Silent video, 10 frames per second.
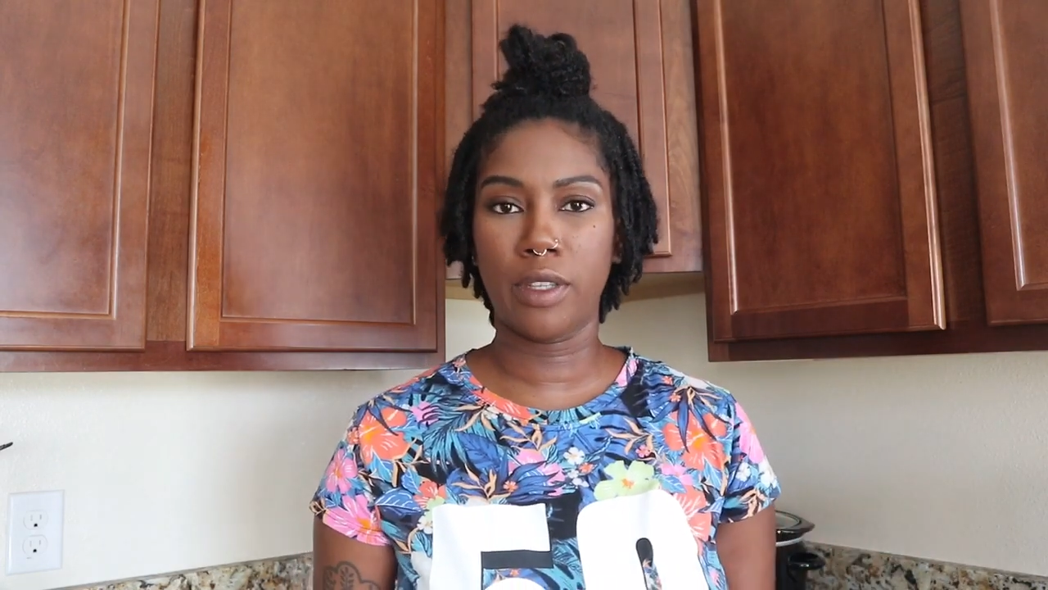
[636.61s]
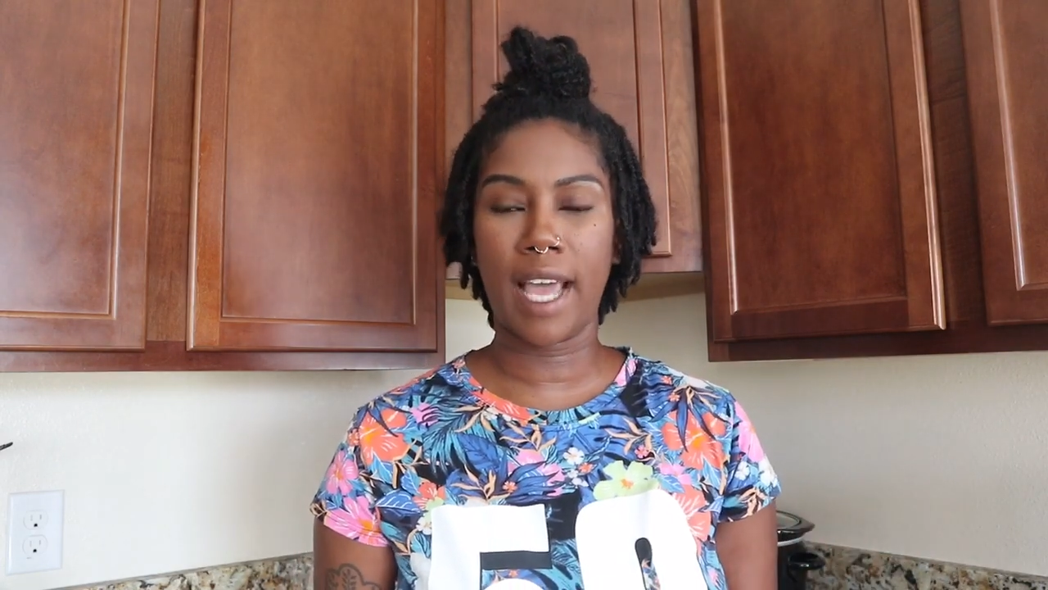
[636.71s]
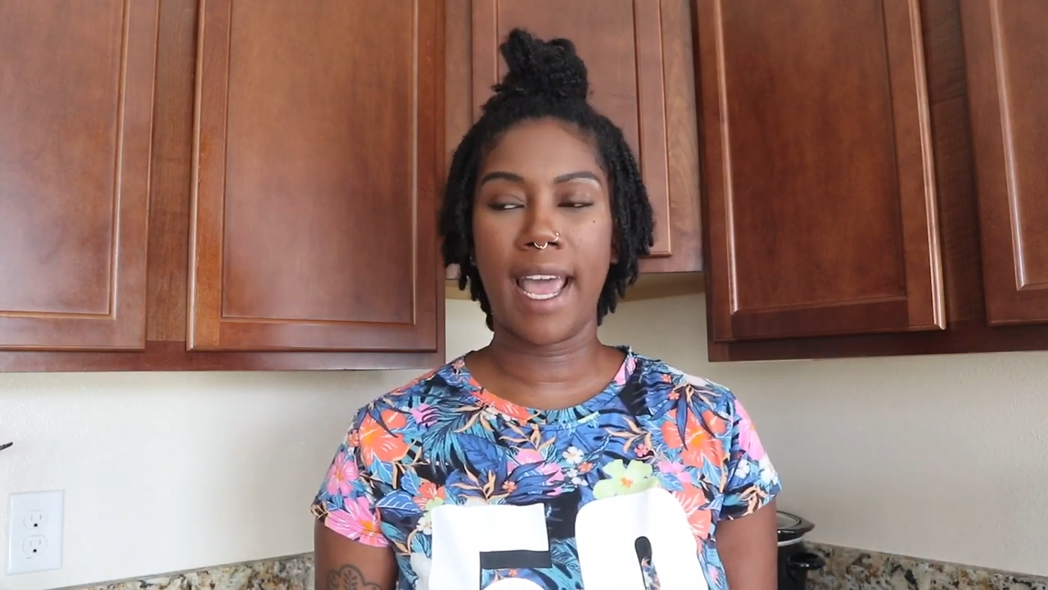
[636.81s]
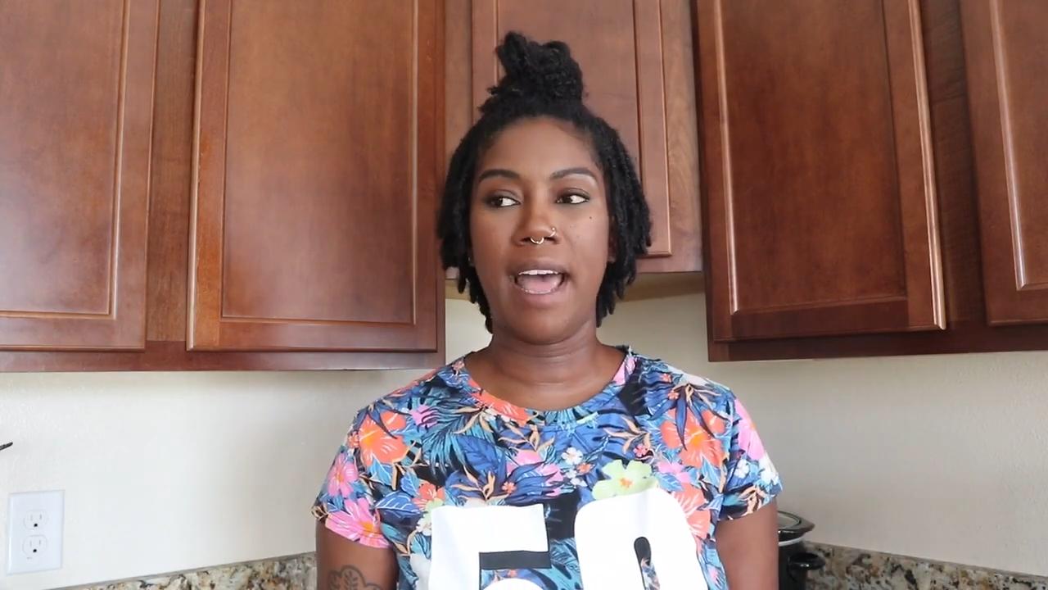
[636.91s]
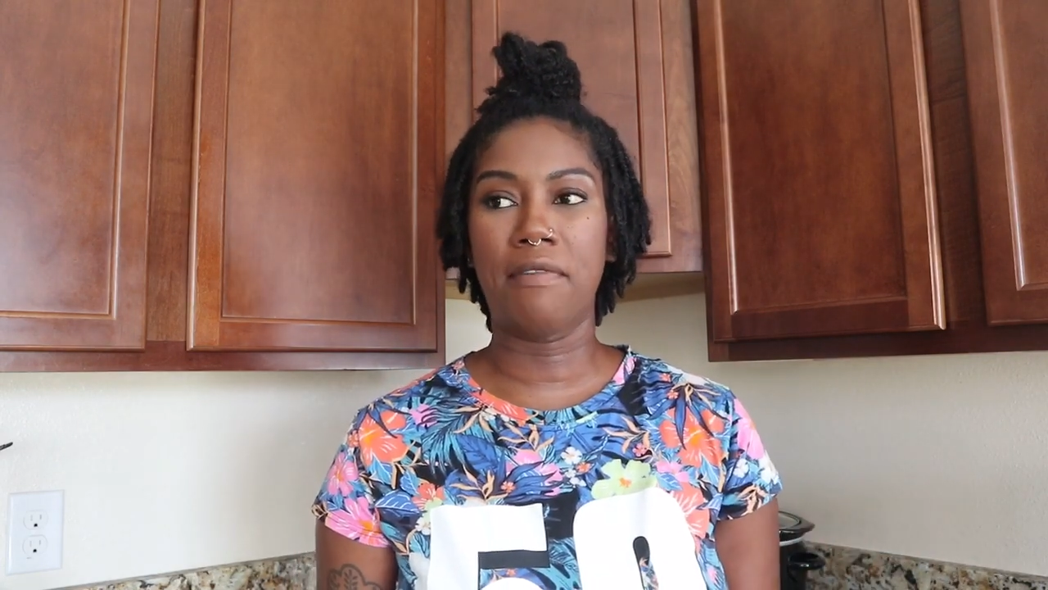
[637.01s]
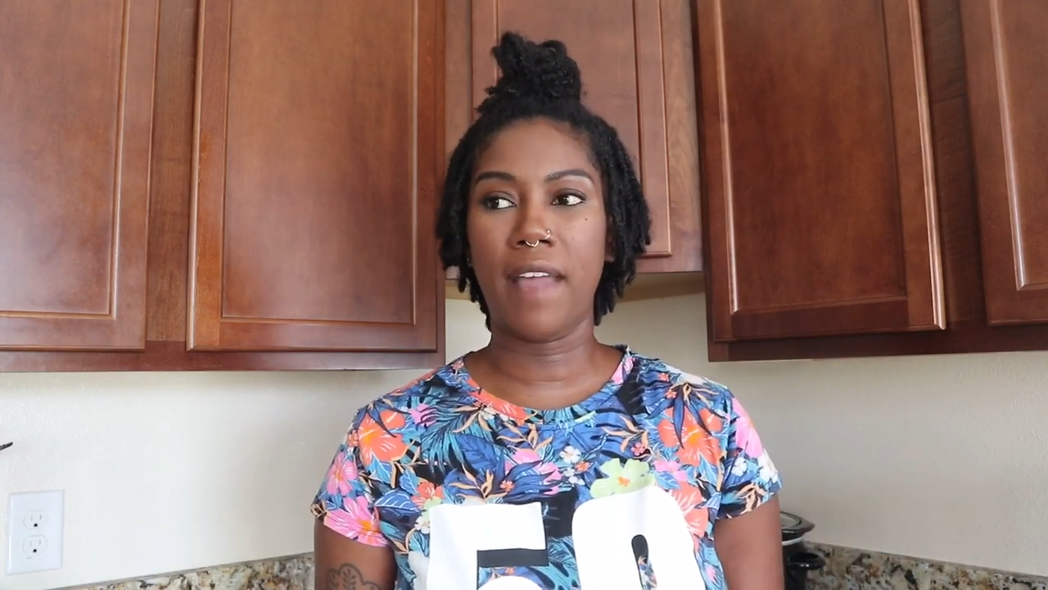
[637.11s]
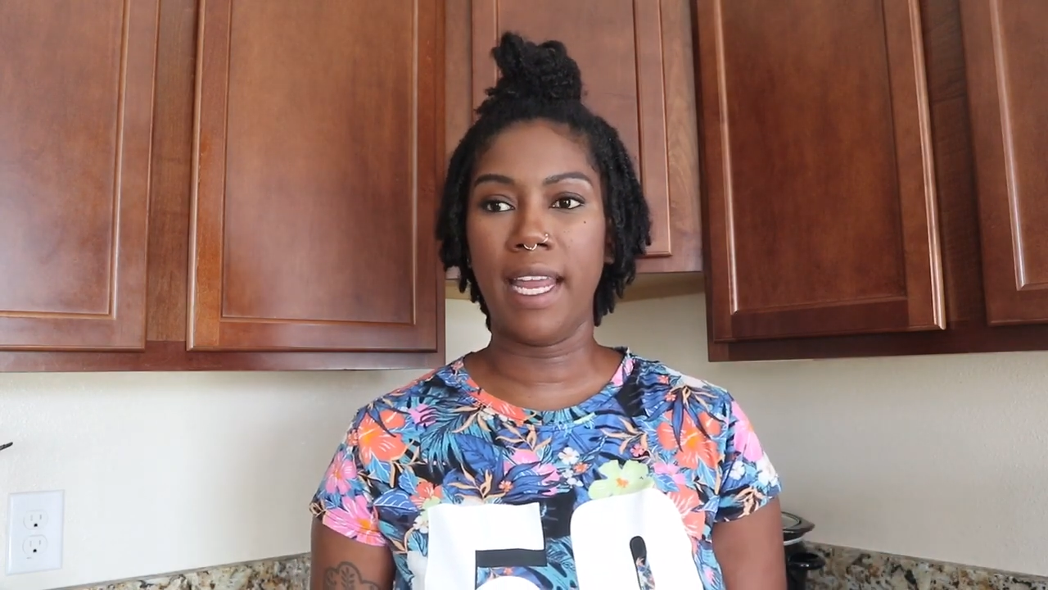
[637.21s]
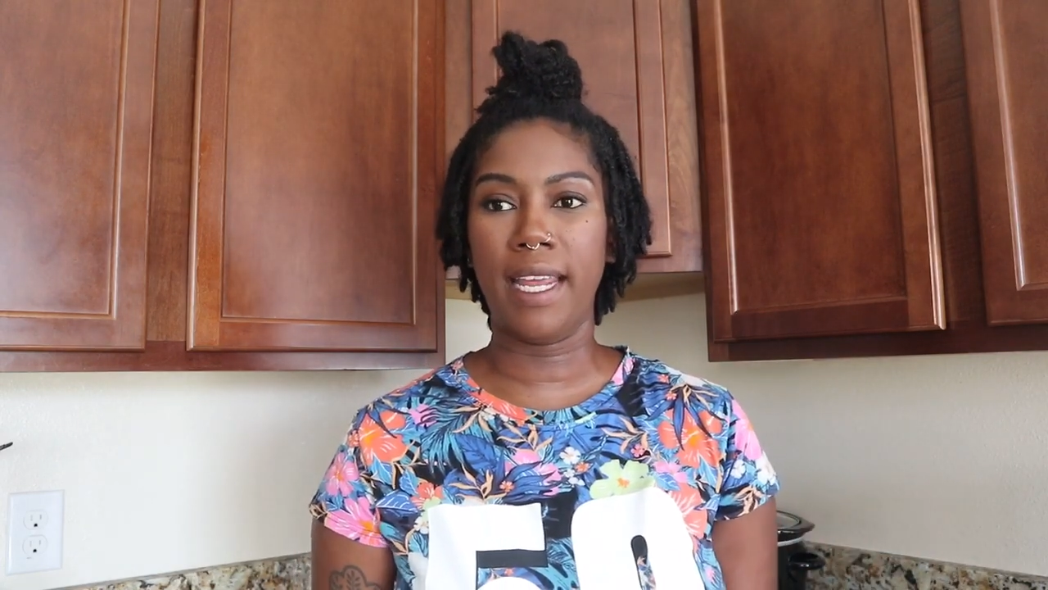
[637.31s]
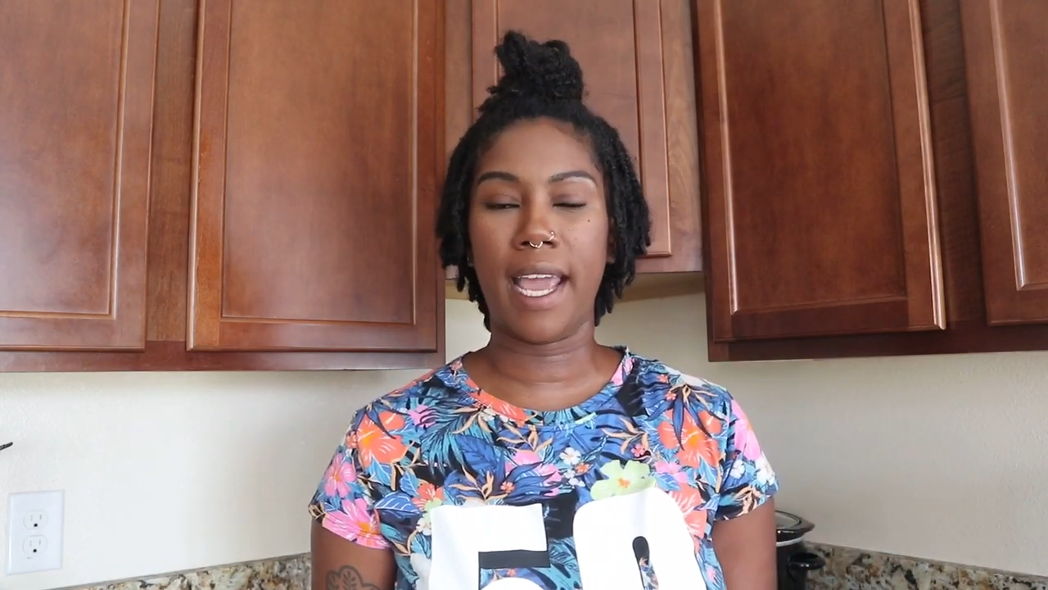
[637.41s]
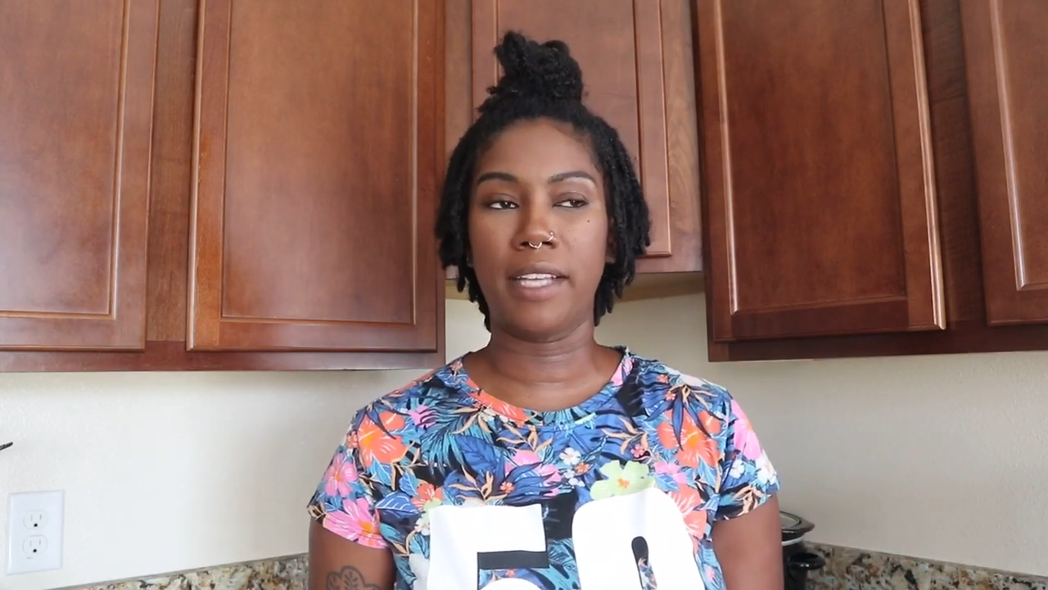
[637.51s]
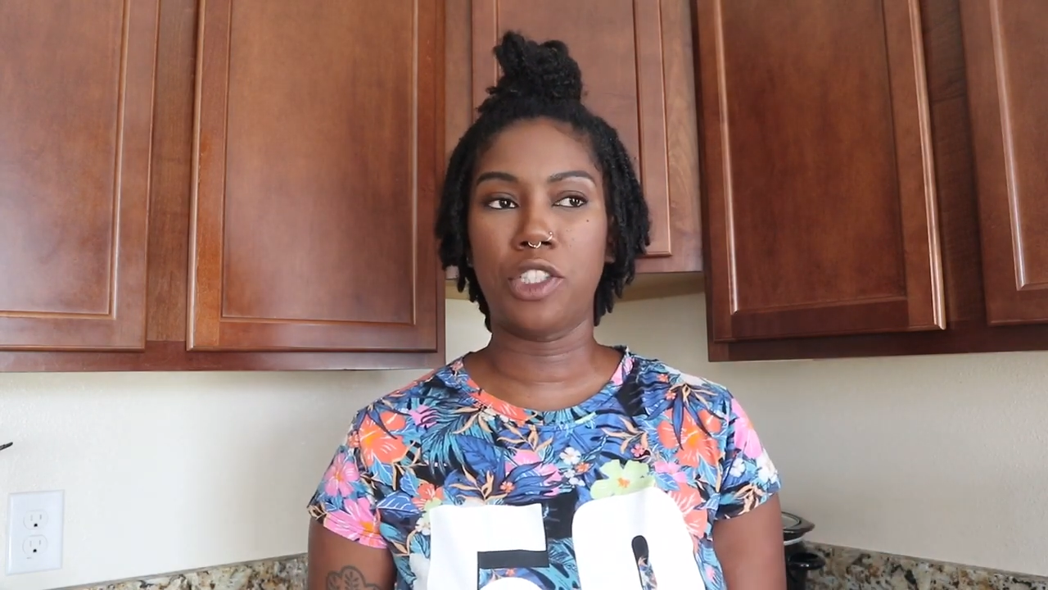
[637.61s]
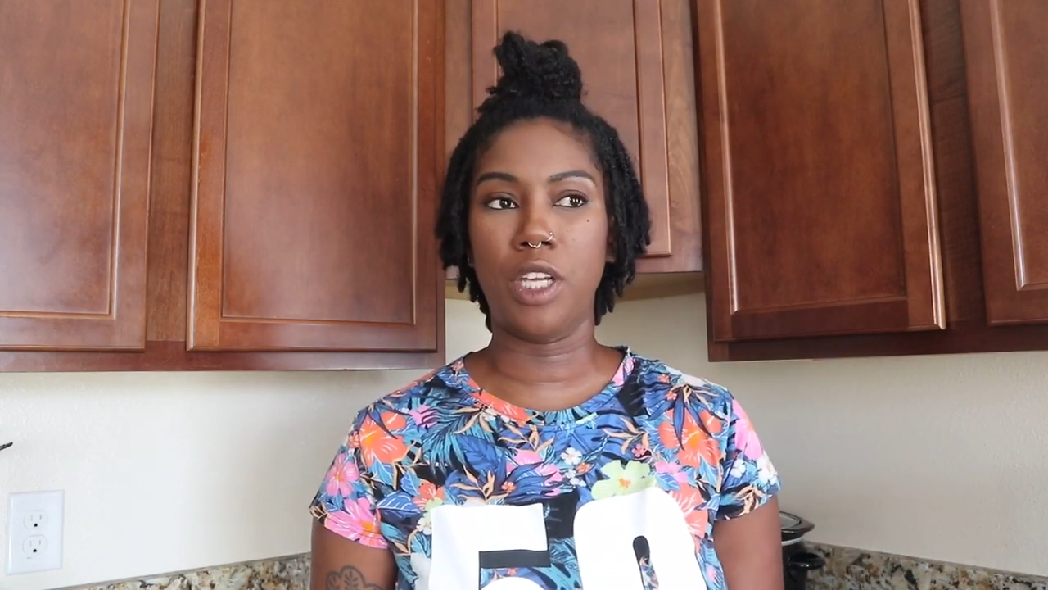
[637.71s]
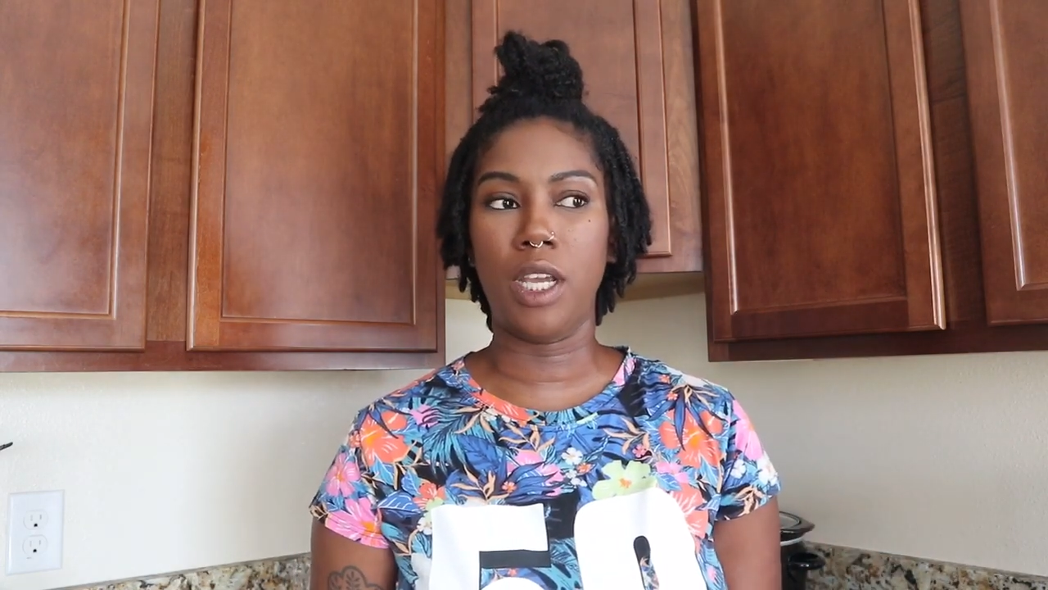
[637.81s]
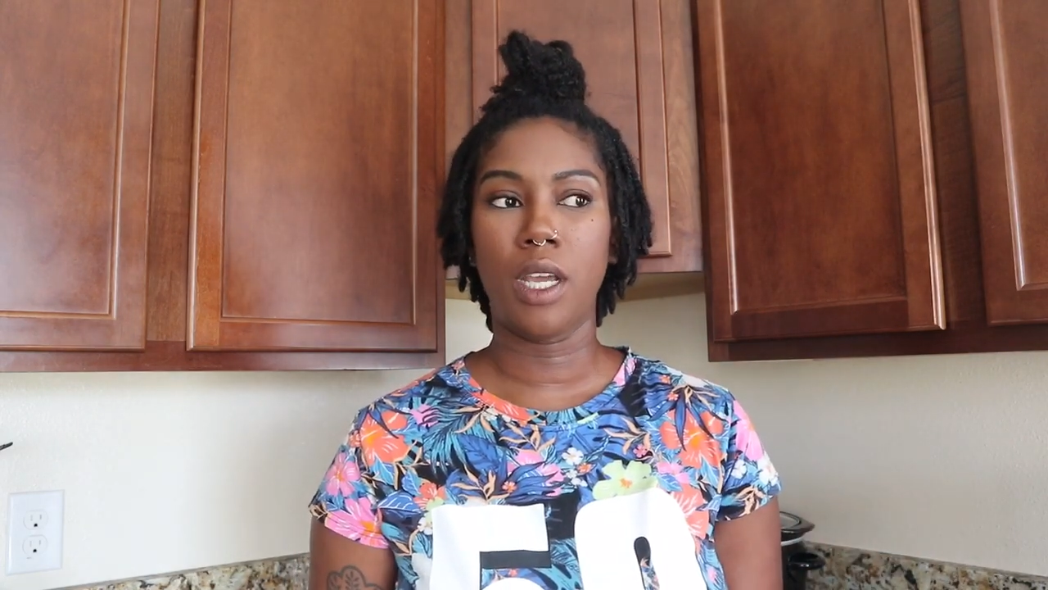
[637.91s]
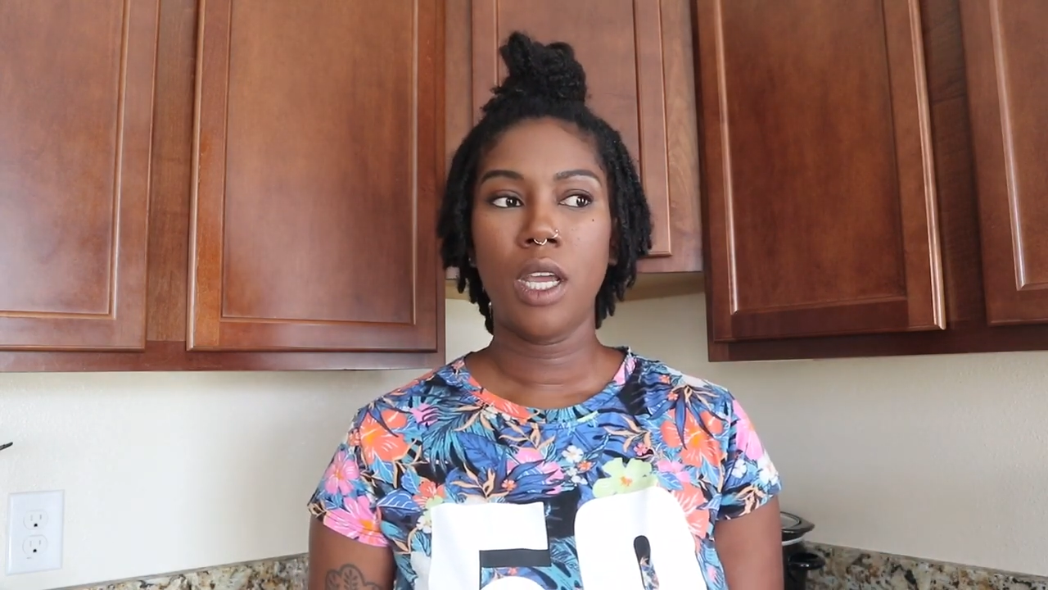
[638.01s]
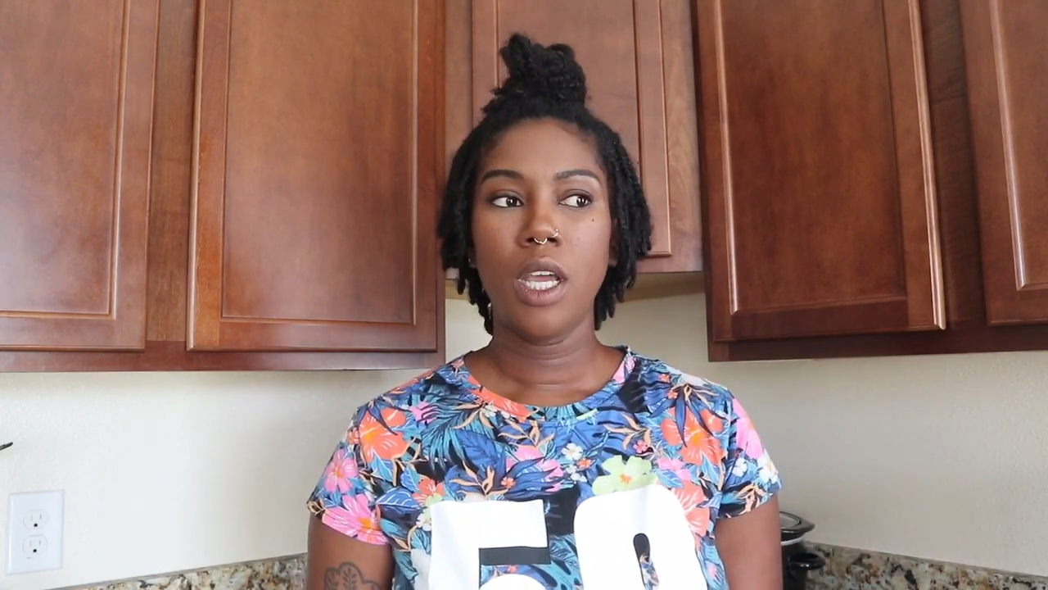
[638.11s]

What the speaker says: that have ADHD.